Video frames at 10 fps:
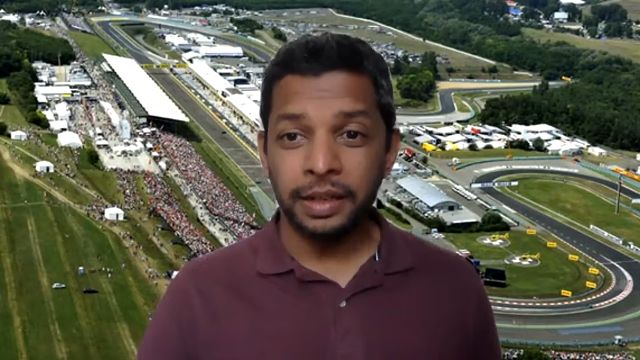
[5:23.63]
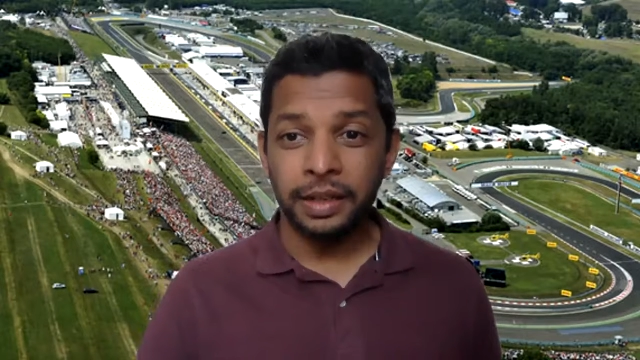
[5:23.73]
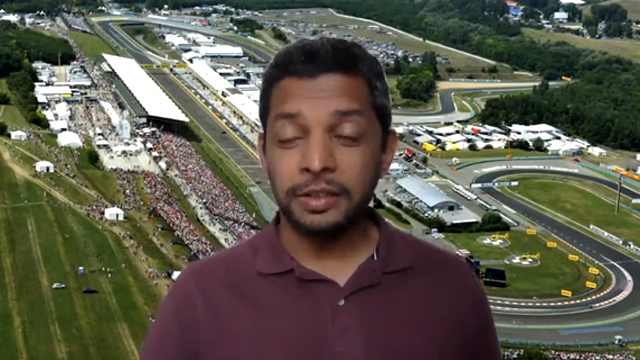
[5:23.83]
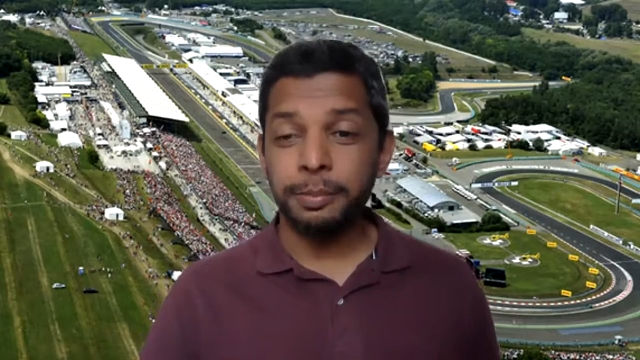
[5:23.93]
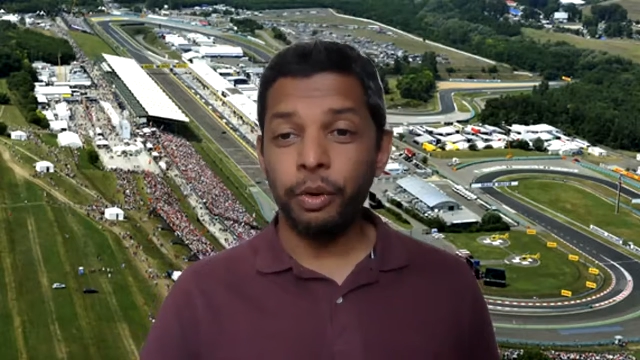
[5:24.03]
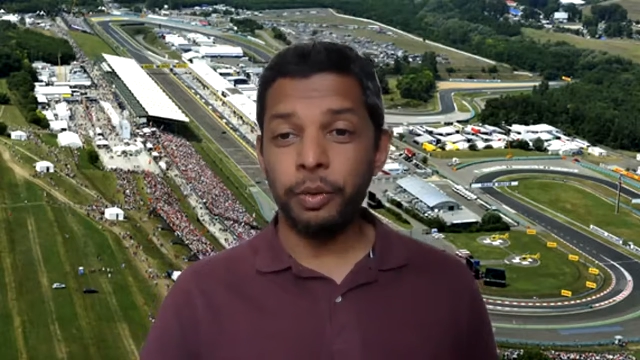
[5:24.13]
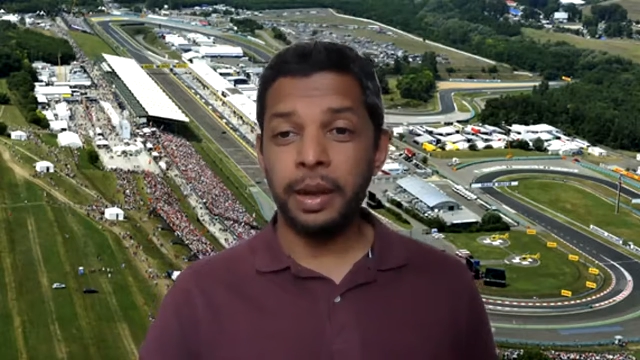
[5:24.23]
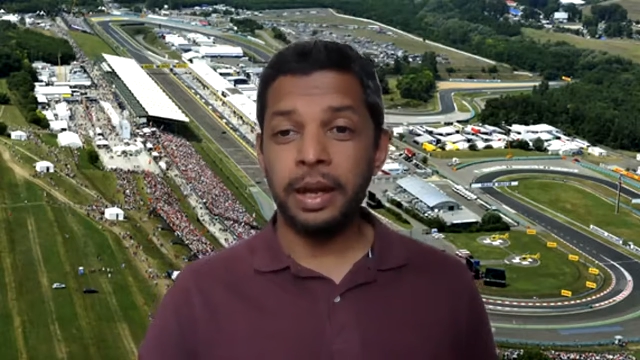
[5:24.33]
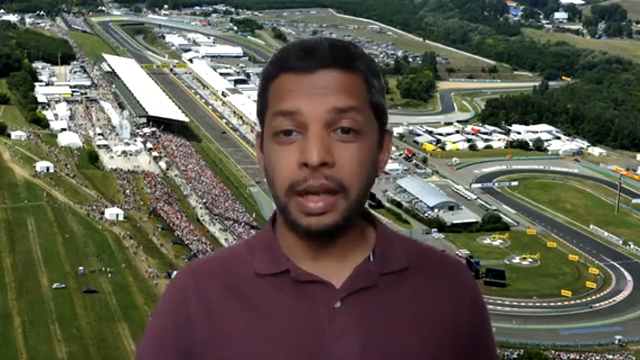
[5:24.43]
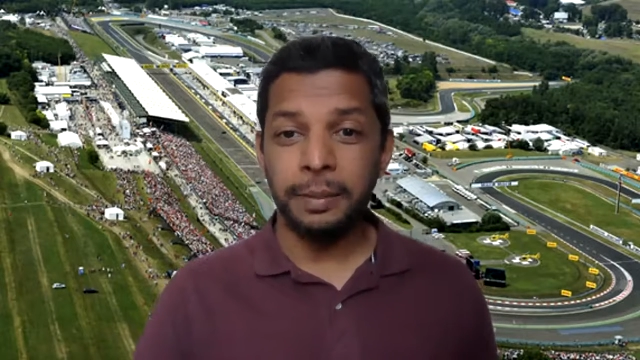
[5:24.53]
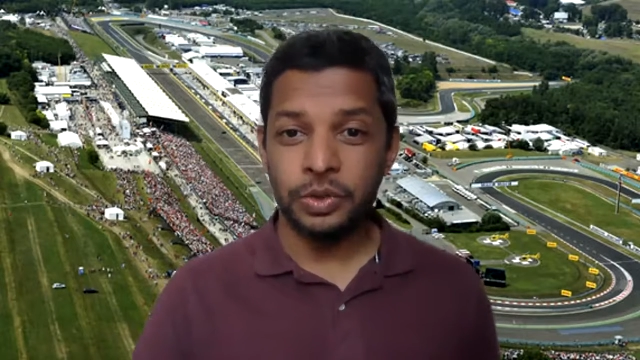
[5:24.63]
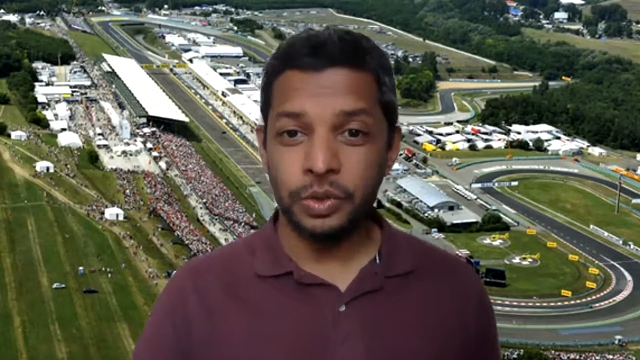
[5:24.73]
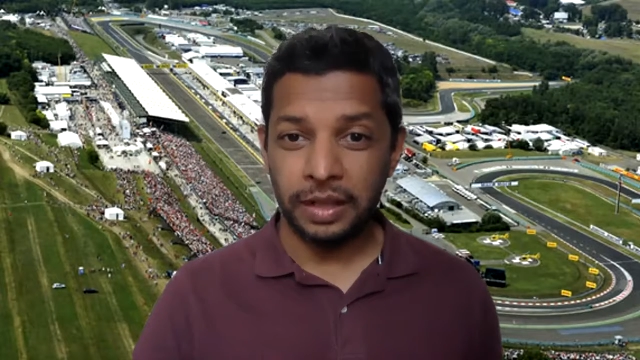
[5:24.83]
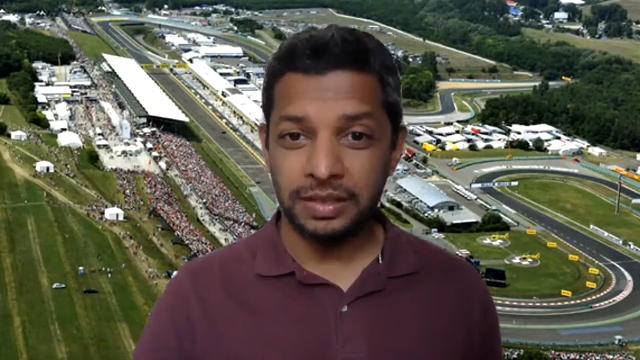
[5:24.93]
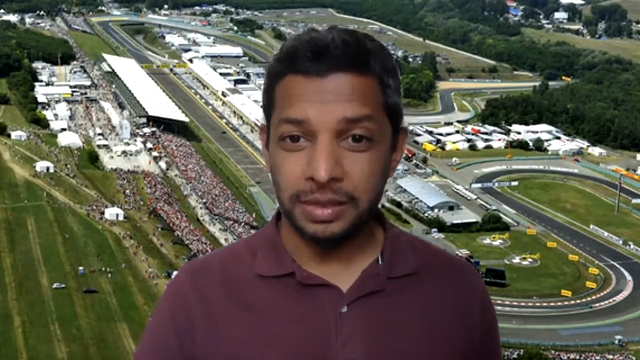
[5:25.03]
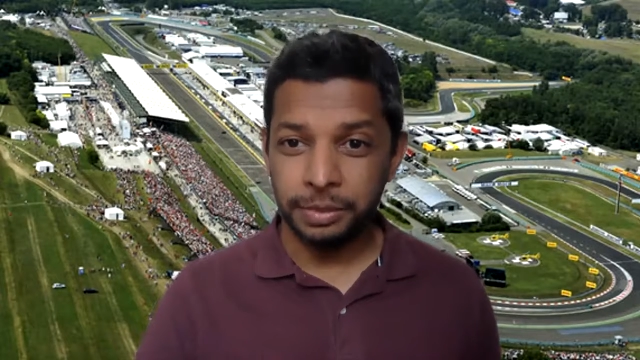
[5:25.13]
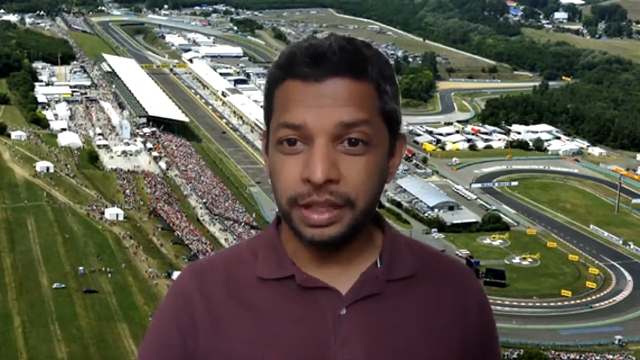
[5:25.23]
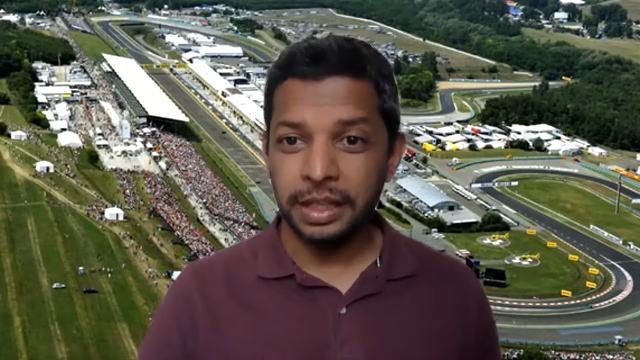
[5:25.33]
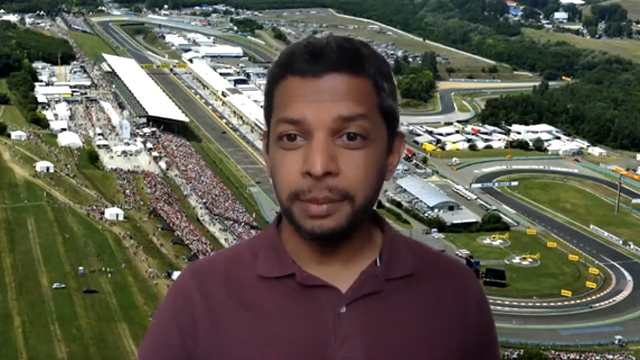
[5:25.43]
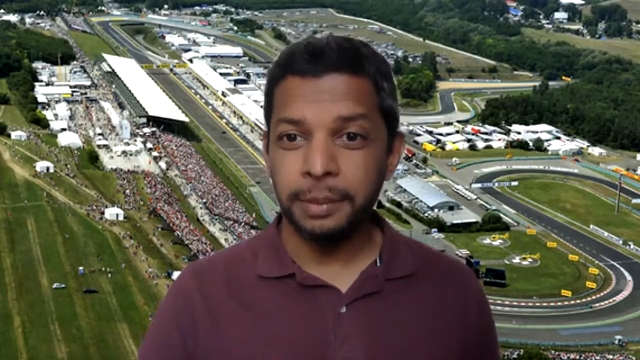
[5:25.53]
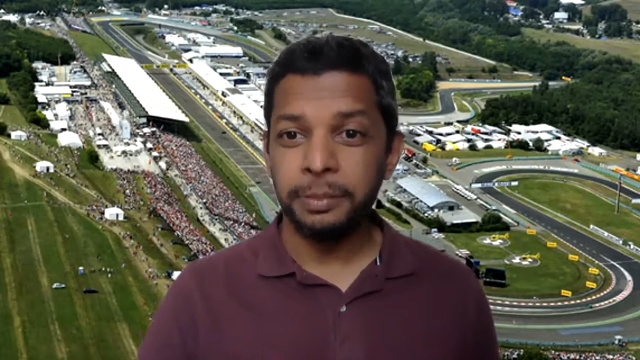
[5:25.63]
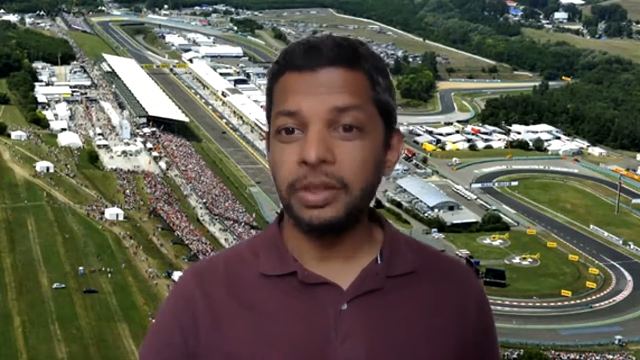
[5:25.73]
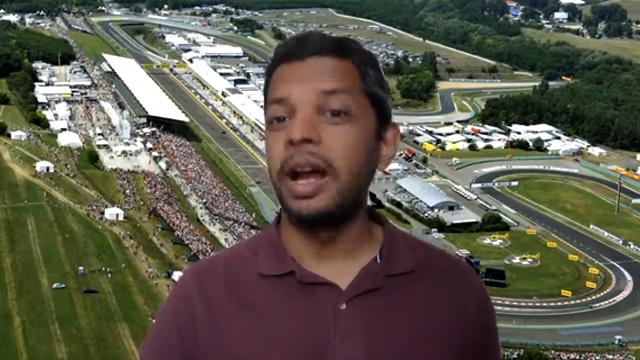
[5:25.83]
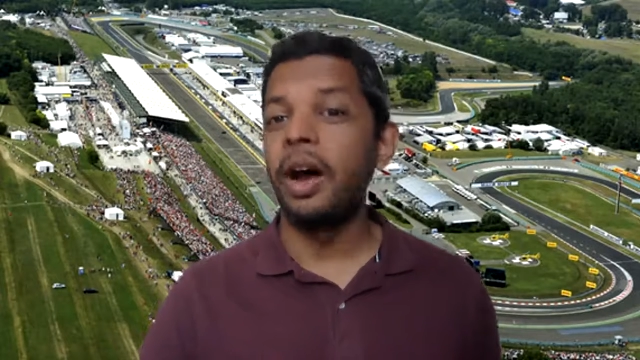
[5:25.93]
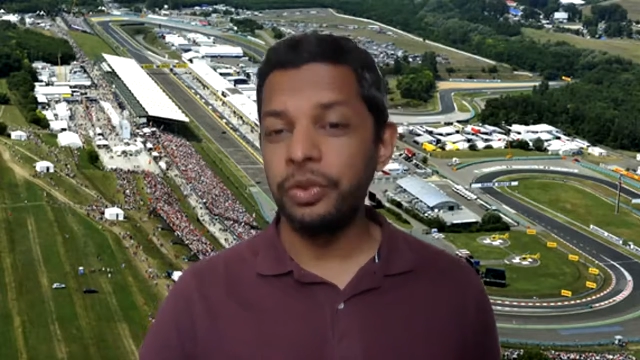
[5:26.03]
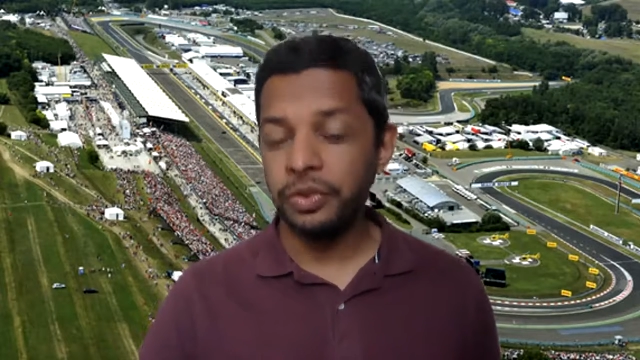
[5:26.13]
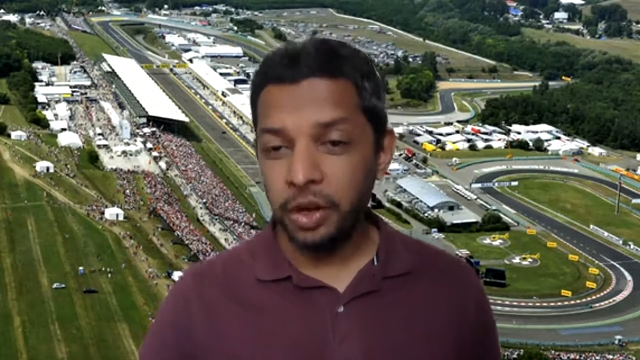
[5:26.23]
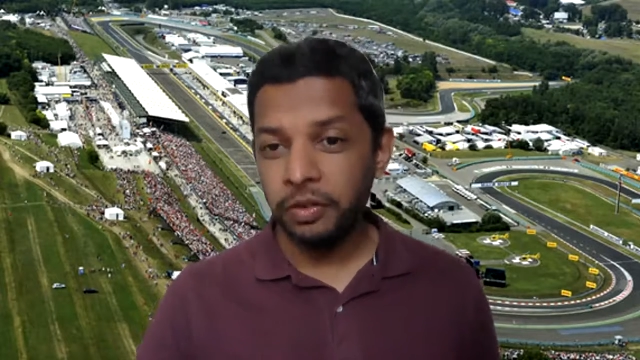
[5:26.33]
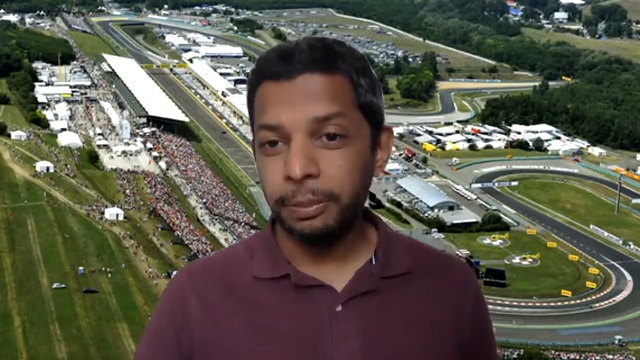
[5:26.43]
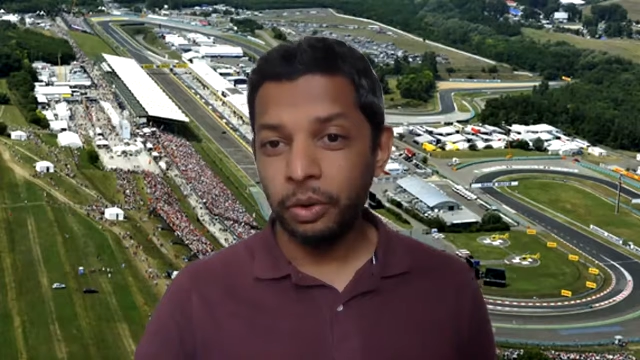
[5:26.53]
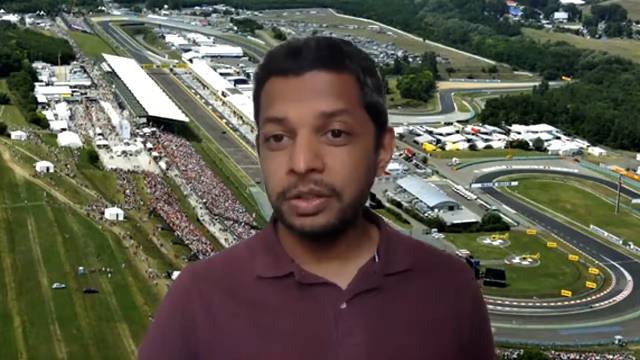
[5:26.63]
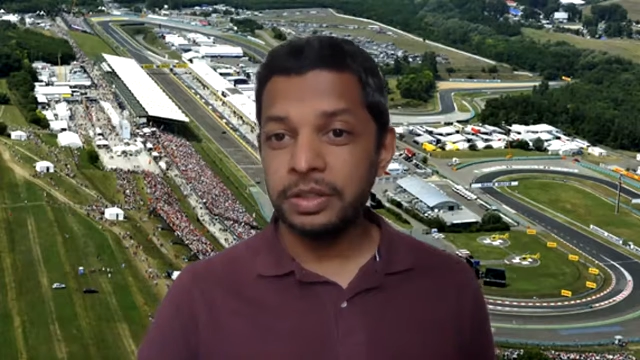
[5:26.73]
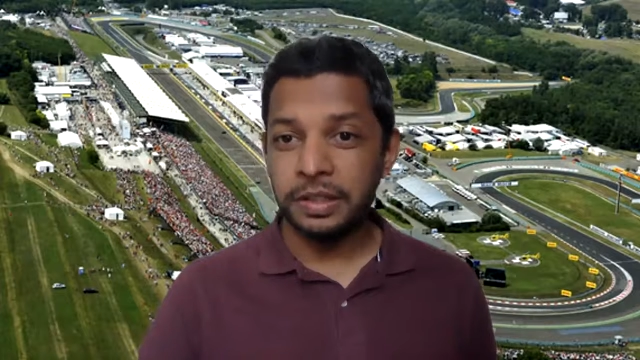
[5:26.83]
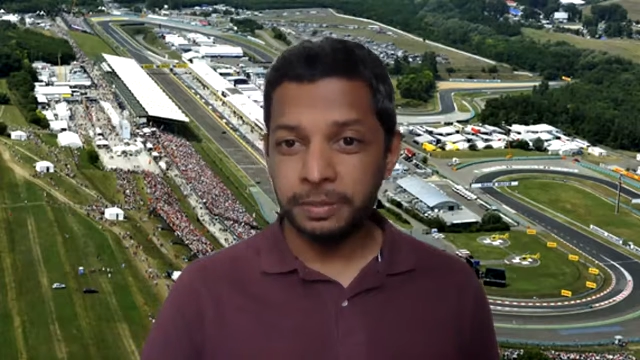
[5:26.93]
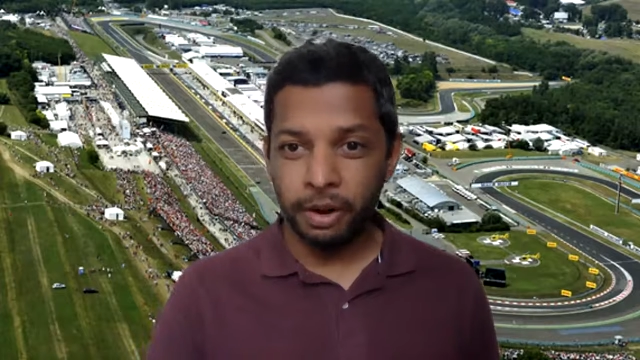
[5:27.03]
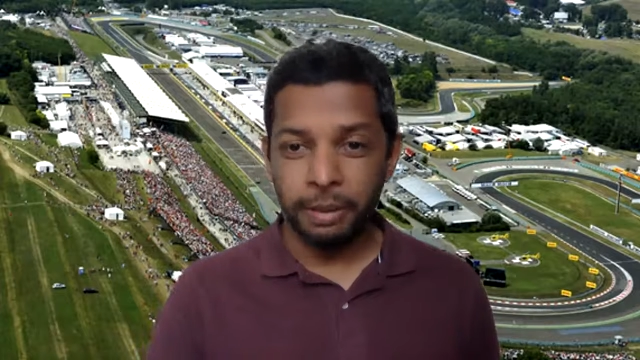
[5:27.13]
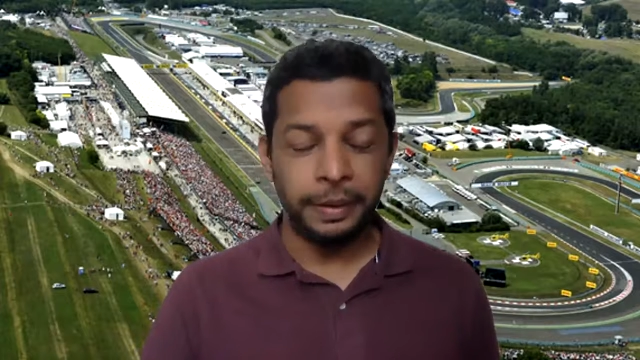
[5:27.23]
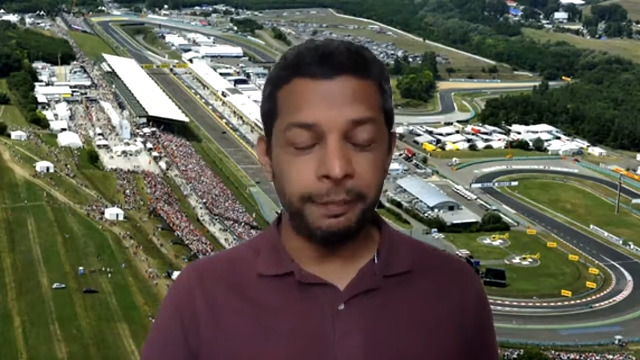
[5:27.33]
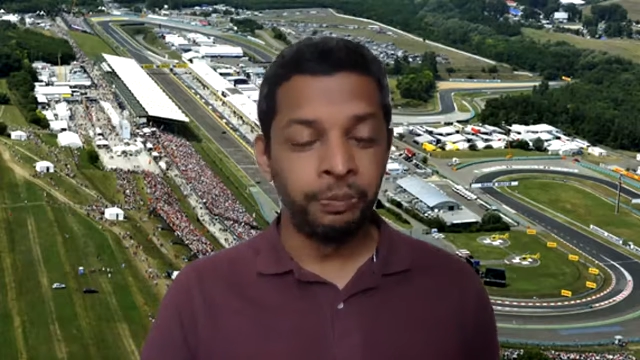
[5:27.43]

sport when it comes to customer teams and how to sort of approach this problem.